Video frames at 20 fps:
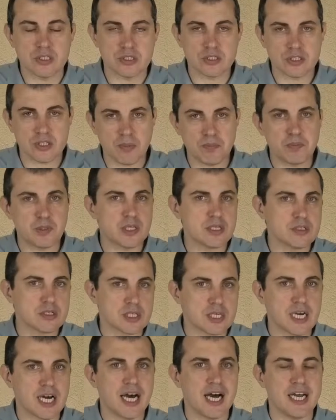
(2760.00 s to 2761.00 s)
something
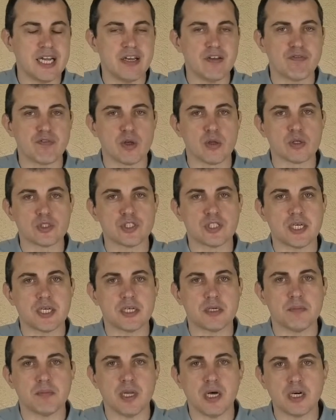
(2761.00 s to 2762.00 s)
that kind of looks like
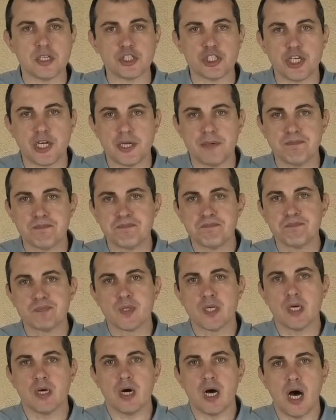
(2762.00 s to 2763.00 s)
a blockchain,
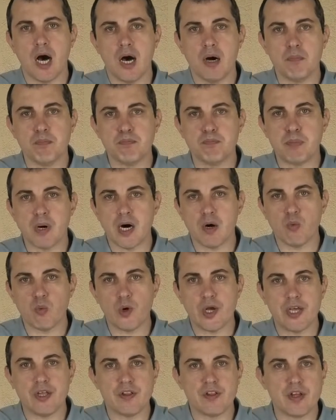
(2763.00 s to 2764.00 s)
but
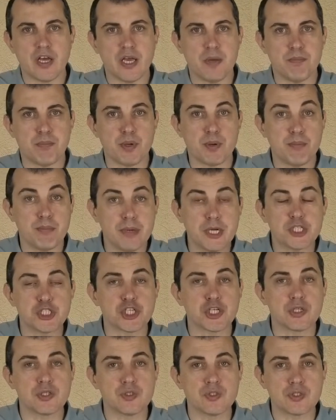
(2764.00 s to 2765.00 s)
with a
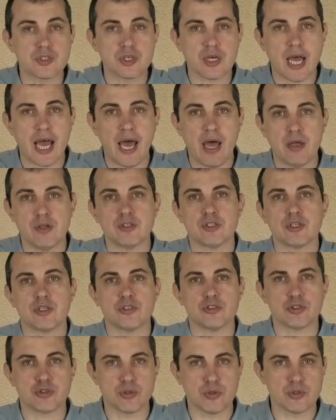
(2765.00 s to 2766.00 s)
permissioned and
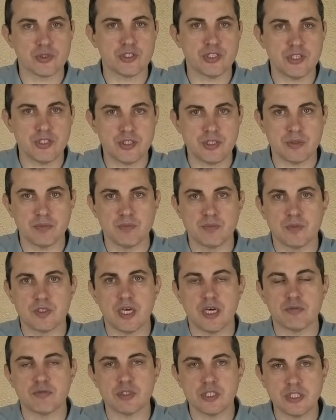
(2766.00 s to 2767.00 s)
control system
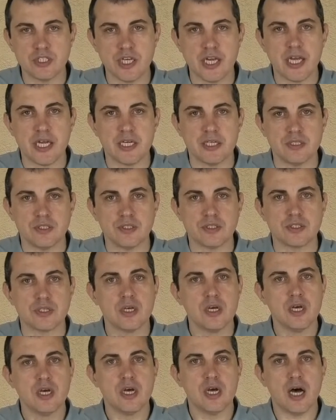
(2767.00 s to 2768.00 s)
that retains
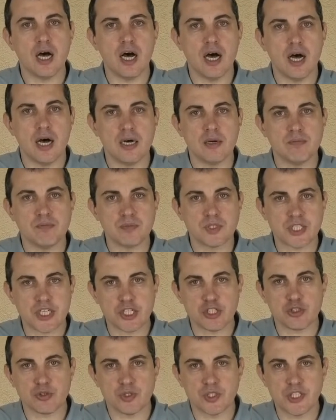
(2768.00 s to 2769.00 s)

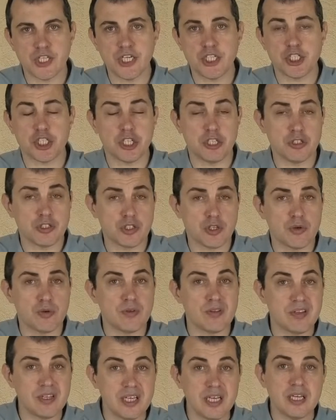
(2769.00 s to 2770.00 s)
centralization. So
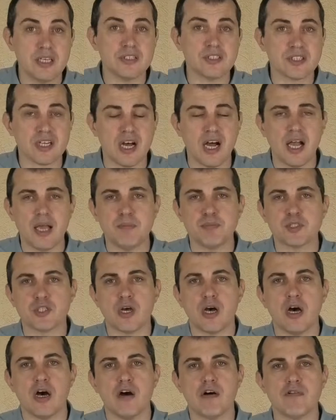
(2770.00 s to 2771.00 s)
these types
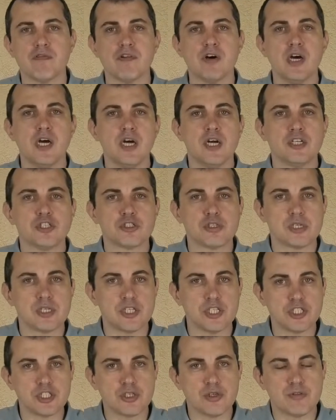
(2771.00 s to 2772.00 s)
of
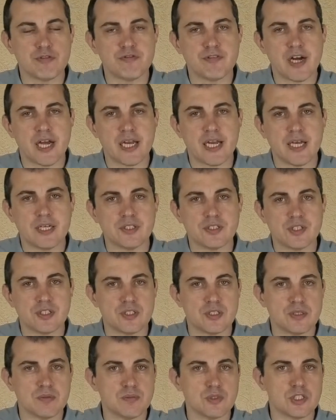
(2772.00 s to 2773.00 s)
traditional finance
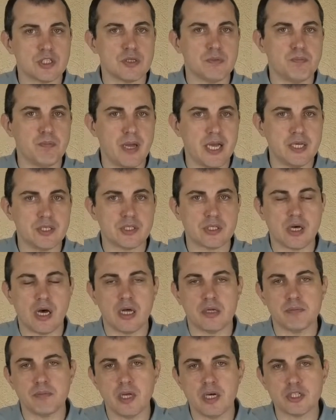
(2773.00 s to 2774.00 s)
systems that are based
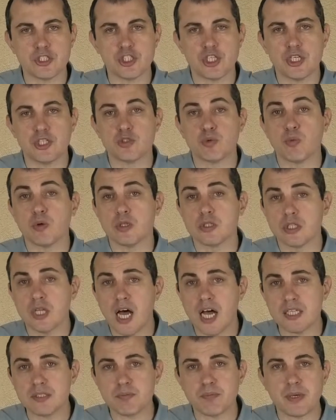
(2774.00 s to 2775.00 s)
on blockchains will
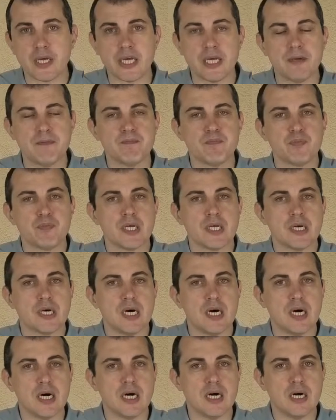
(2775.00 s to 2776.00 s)
not be
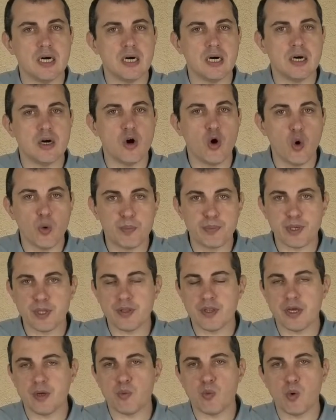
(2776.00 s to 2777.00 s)
open,
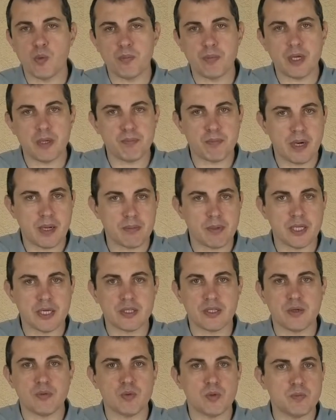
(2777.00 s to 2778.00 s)
they won't be public,
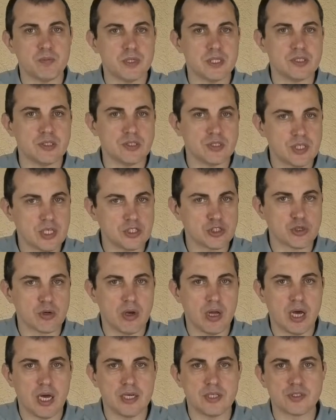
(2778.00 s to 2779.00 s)
they won't be
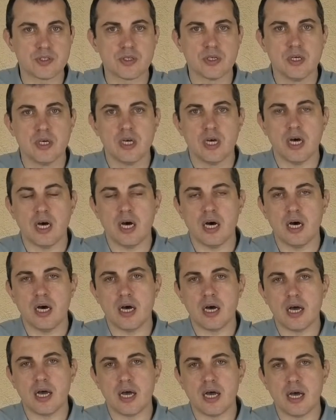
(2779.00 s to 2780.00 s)
decentralized.
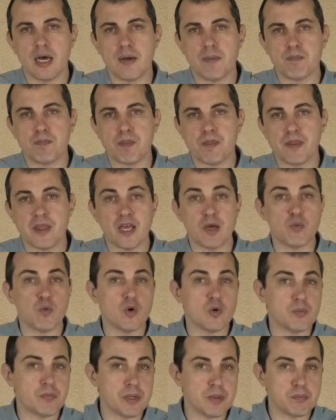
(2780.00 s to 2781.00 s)
They
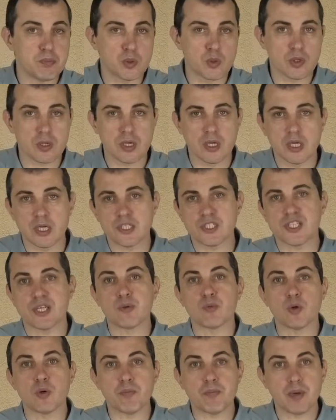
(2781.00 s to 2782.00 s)
won't be borderless, they
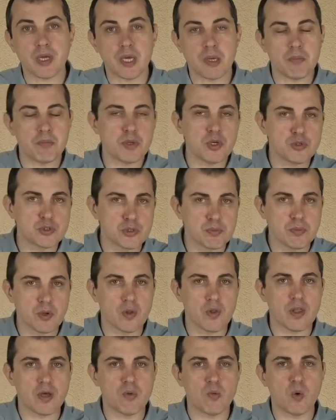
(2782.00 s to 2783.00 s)
won't be
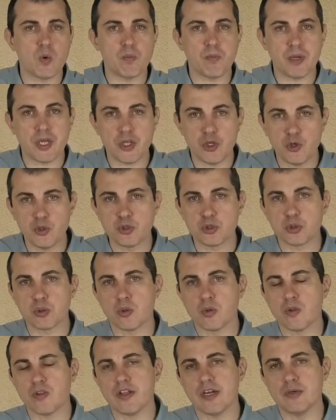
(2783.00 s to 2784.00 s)
immutable, they won't be
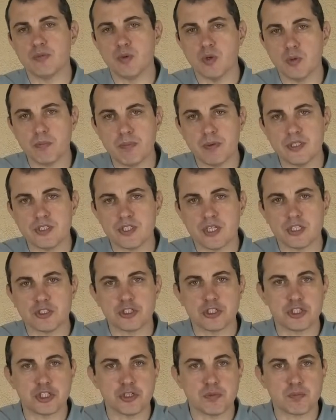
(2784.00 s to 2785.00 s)
neutral, they won't be
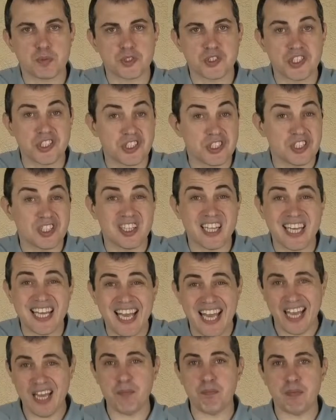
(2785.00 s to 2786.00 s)
censorship resistant. They
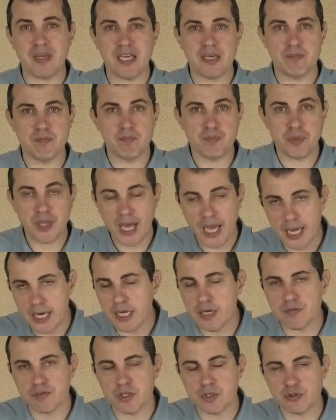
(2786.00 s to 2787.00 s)
can't be any
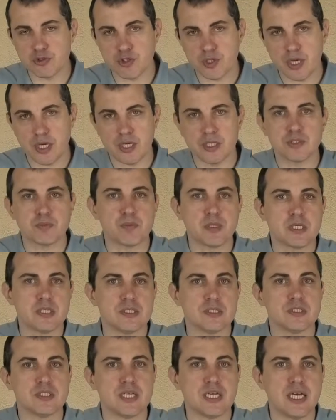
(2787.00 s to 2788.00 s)
of those things
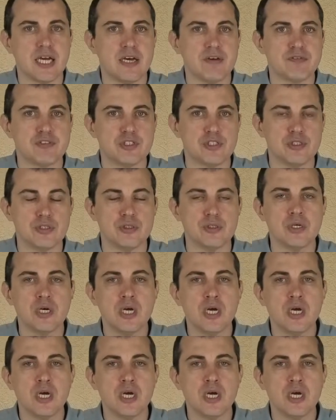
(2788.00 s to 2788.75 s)
because they have to